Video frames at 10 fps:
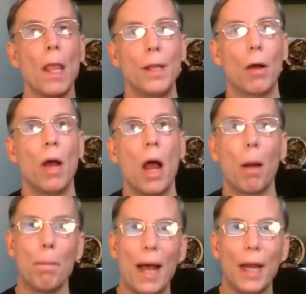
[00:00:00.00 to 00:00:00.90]
Now,
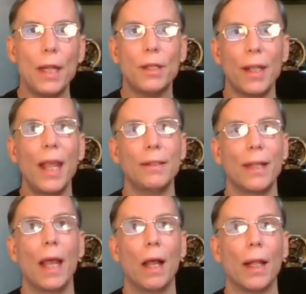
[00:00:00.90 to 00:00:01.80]
our body takes
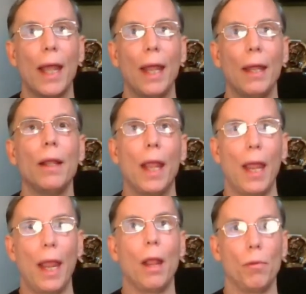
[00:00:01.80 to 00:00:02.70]
L A
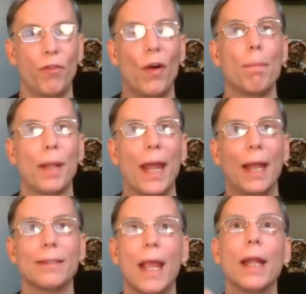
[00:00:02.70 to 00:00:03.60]
from
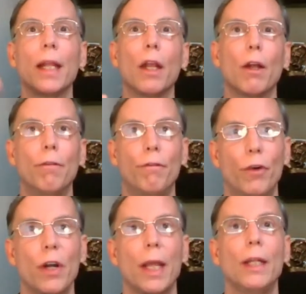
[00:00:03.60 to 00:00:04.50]
plants and can
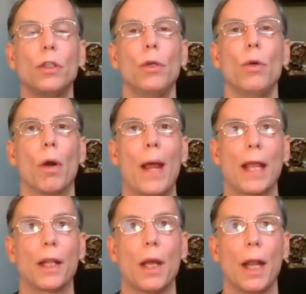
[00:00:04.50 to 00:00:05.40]
convert it to
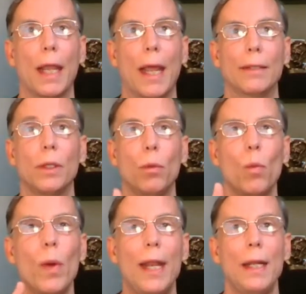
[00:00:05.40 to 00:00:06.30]
arachidonic acid
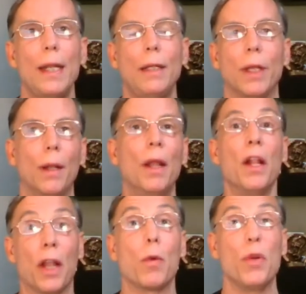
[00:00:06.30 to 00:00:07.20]
when it needs it.
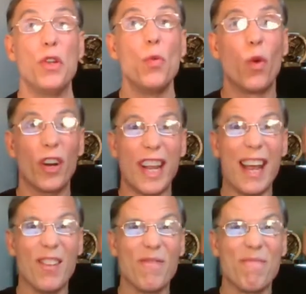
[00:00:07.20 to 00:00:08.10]
Like when you work
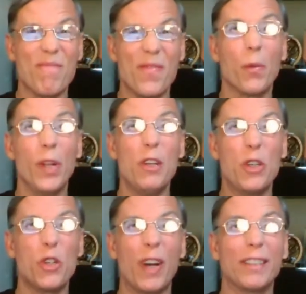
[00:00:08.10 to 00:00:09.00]
out, when you
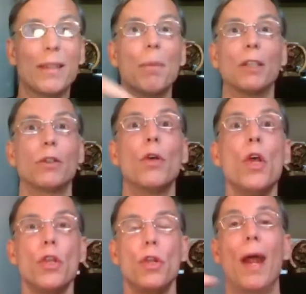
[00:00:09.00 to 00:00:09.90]
stress the muscle,
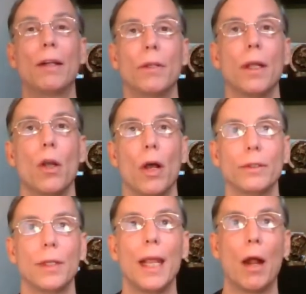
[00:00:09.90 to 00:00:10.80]
you're actually
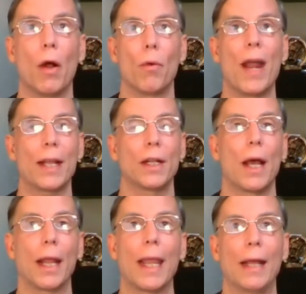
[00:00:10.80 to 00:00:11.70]
causing
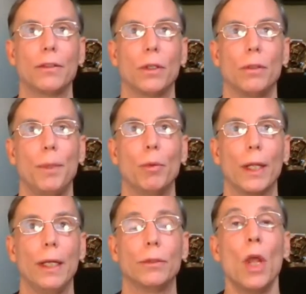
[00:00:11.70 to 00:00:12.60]
arachidonic acid to be
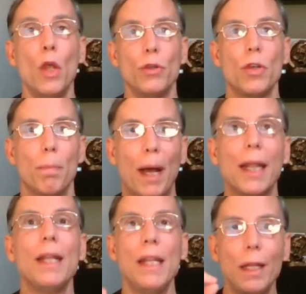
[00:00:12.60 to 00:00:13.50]
released. So your
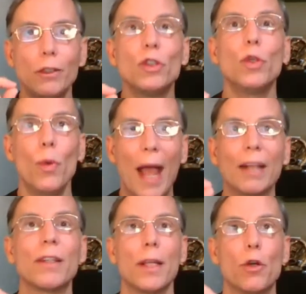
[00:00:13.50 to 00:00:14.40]
body needs to
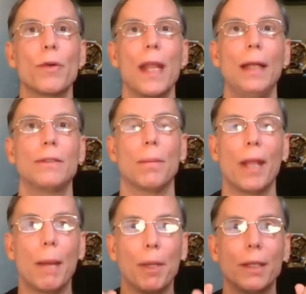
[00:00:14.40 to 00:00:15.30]
actually create some of
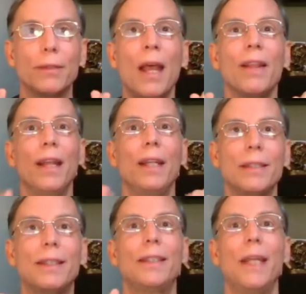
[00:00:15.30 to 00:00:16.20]
that, because then it
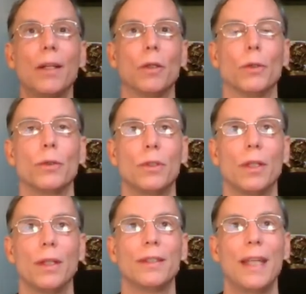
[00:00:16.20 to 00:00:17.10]
signals to
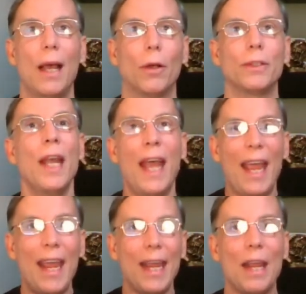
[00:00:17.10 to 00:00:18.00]
the cells,
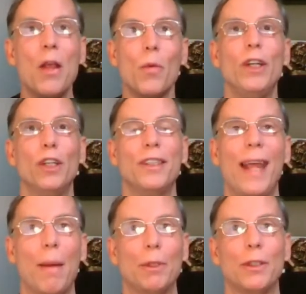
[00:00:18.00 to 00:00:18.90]
hey, we just
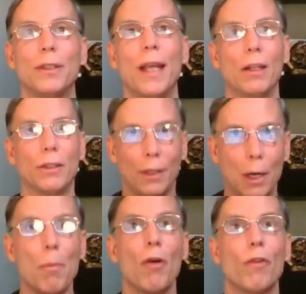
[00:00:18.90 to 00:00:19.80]
damaged the cells.
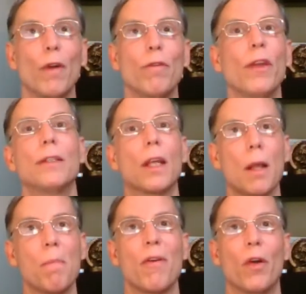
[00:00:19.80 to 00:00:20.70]
Come over and fix it.
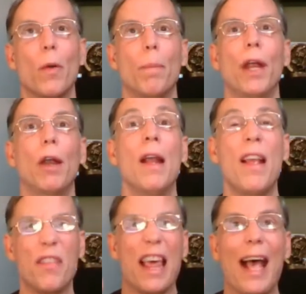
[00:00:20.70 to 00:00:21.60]
Come over and repair.
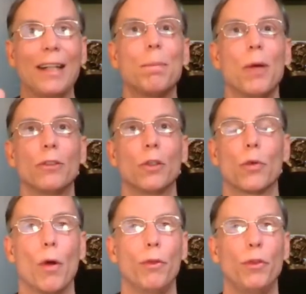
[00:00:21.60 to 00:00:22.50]
That's muscle
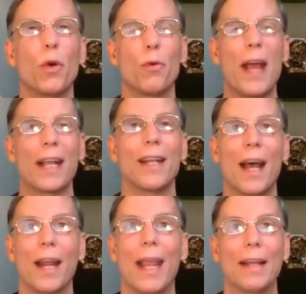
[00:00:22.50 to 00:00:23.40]
growth. So
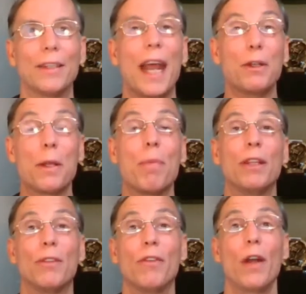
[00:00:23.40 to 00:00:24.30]
arachidonic acid actually
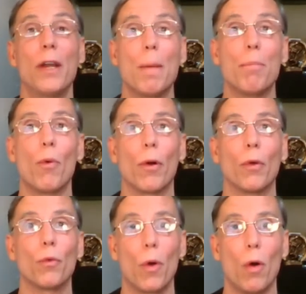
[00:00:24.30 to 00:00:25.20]
plays a very
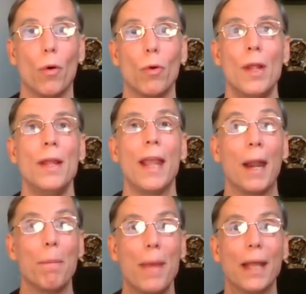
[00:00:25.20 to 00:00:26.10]
important role, and
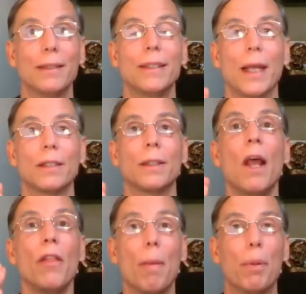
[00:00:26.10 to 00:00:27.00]
omega six
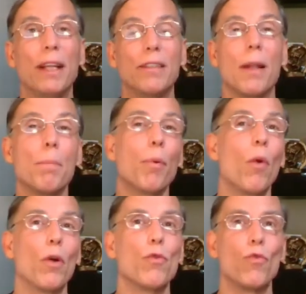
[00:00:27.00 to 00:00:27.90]
that plays an
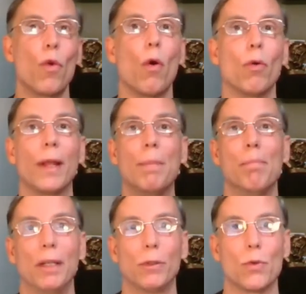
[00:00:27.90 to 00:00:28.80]
important role in
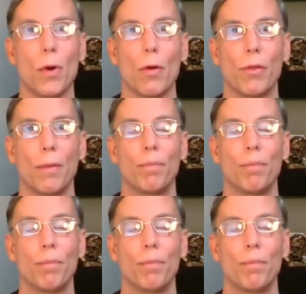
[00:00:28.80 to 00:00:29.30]
muscle growth.